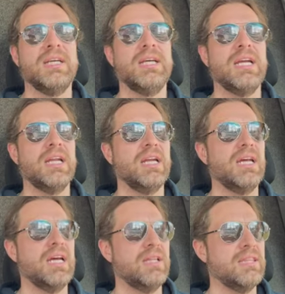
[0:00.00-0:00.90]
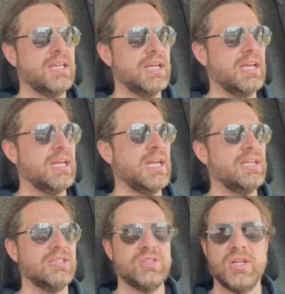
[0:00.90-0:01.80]
And I think I
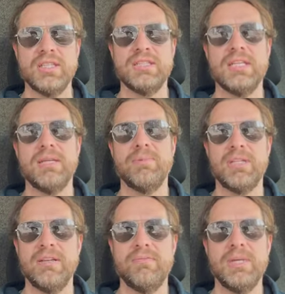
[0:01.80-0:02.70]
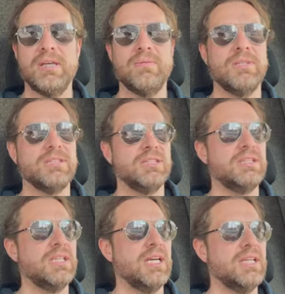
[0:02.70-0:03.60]
gained his trust, and he believed me. It
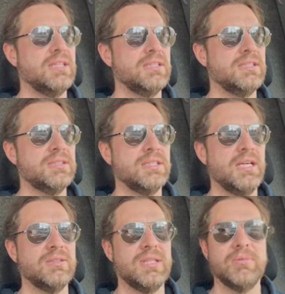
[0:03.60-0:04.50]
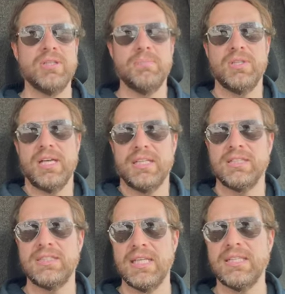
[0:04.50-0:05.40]
wasn't, I was able to protect
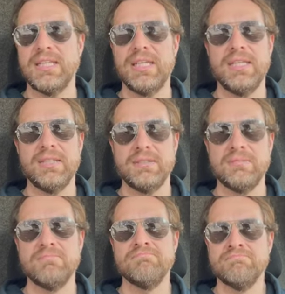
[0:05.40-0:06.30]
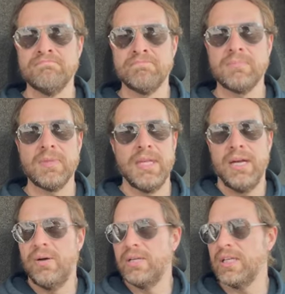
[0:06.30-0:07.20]
his dignity, and, you
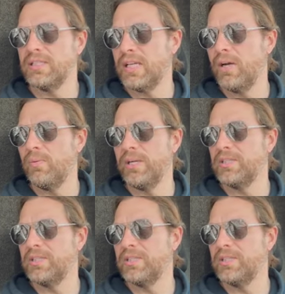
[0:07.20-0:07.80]
know, it gets kind of weird